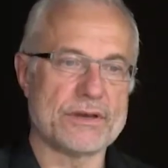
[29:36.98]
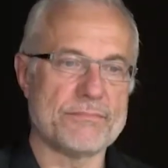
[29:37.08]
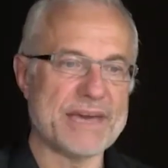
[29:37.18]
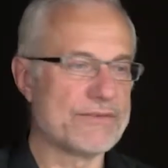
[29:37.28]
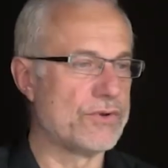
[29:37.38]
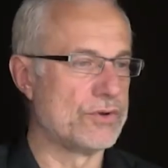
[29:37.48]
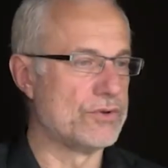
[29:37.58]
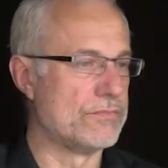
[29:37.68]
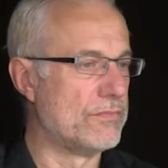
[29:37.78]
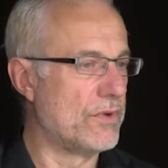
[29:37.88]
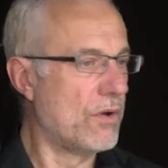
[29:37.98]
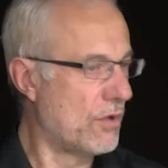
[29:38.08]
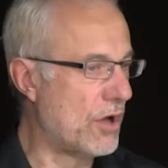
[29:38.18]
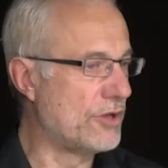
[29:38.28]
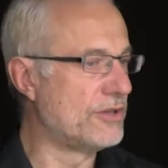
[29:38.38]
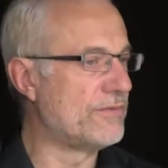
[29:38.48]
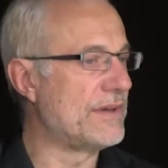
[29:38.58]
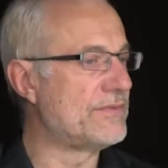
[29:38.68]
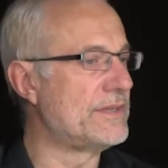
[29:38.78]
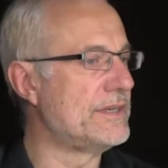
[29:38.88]
big volume,
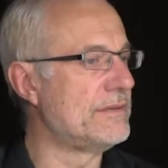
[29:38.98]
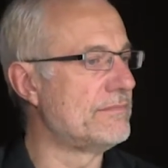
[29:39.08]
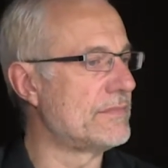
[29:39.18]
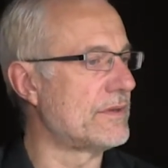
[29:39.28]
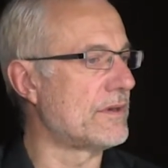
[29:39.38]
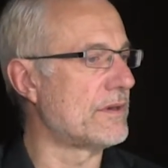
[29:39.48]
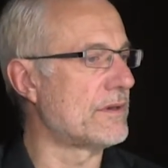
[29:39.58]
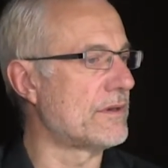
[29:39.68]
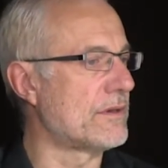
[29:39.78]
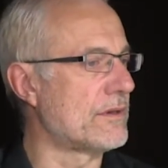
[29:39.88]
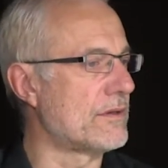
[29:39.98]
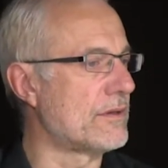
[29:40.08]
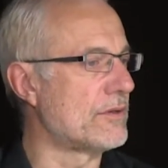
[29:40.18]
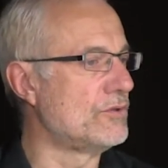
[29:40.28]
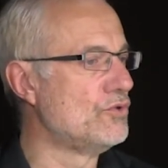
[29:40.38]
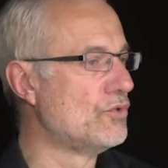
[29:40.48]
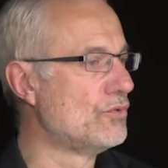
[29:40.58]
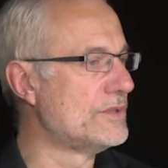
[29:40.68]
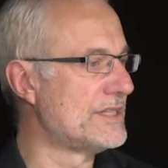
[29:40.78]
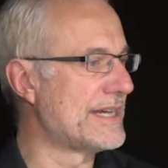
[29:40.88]
150
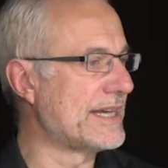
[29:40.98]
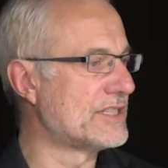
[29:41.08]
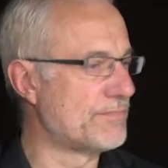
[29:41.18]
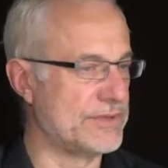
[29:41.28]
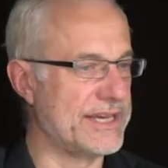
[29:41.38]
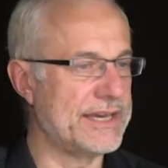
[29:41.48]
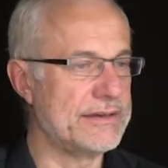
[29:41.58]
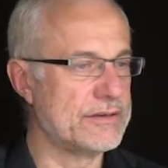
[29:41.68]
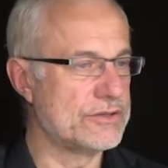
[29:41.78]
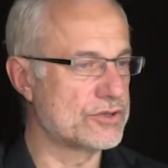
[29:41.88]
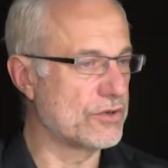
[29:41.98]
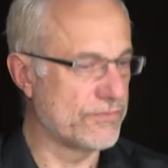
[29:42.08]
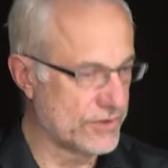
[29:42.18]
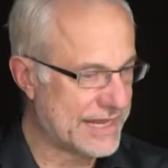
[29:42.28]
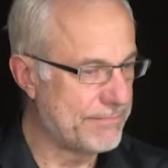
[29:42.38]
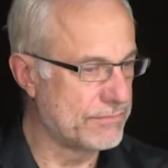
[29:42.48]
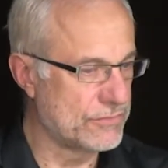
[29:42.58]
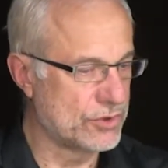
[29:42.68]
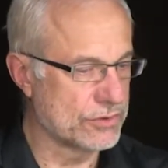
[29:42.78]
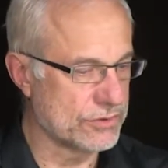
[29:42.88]
new designs per day. So for them,
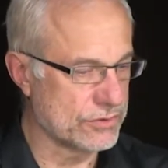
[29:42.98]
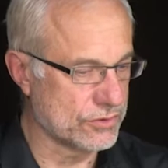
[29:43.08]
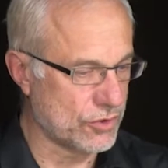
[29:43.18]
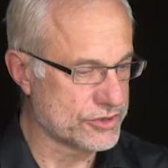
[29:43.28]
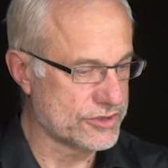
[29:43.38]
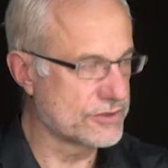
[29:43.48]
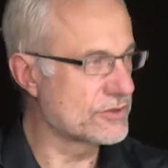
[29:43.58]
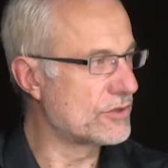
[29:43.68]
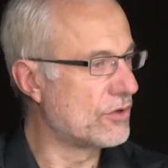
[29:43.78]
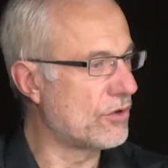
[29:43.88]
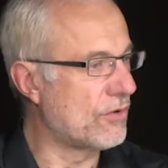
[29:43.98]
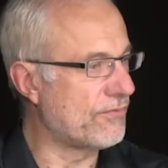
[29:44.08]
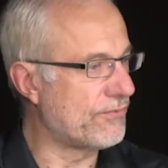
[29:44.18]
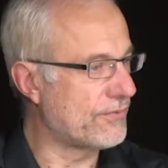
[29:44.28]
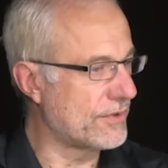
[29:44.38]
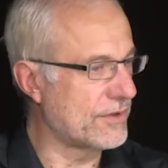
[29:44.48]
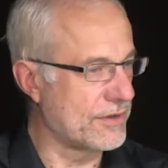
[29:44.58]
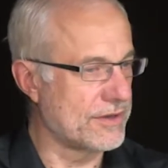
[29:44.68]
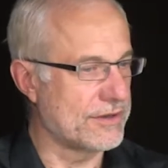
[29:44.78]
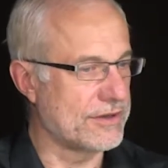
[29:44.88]
the cost of
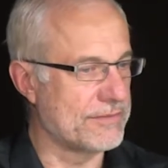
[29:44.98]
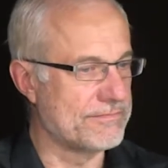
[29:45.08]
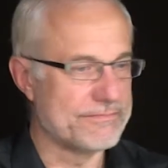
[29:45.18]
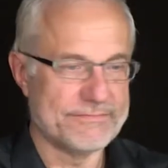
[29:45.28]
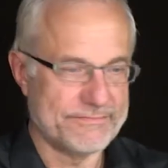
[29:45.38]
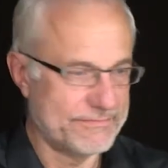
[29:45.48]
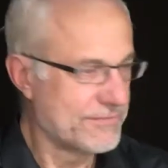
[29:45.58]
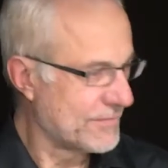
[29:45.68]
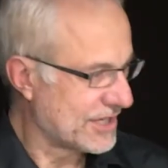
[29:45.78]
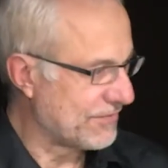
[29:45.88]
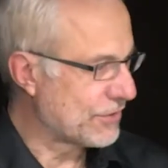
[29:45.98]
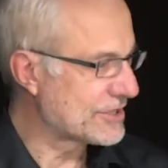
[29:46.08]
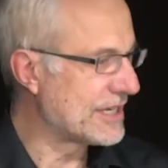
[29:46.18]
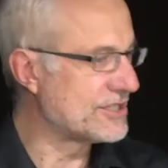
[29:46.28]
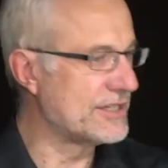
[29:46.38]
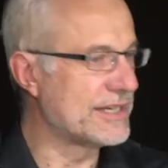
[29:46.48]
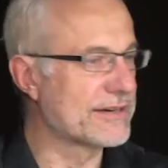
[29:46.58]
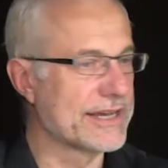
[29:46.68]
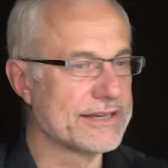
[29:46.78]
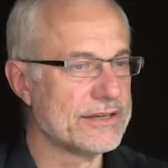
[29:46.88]
reverse
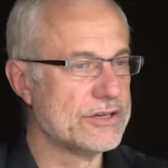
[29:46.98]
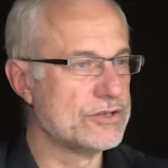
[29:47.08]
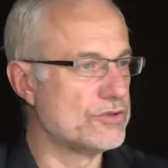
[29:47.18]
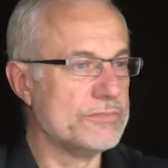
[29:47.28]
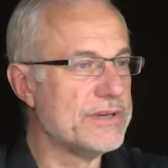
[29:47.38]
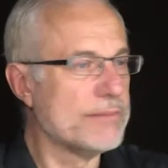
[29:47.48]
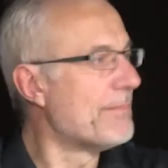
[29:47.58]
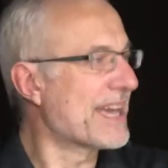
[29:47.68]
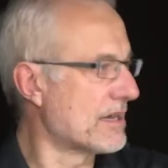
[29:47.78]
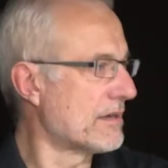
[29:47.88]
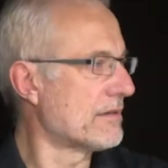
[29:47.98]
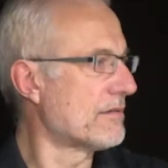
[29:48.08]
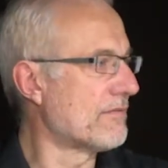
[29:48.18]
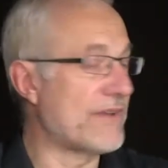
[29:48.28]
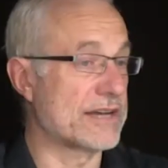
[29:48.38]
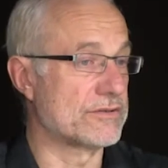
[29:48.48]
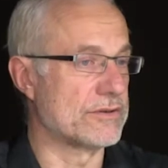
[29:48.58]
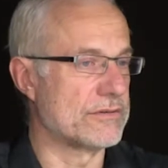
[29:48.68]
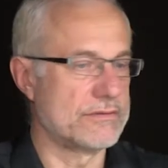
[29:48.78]
engineering should be a big factor.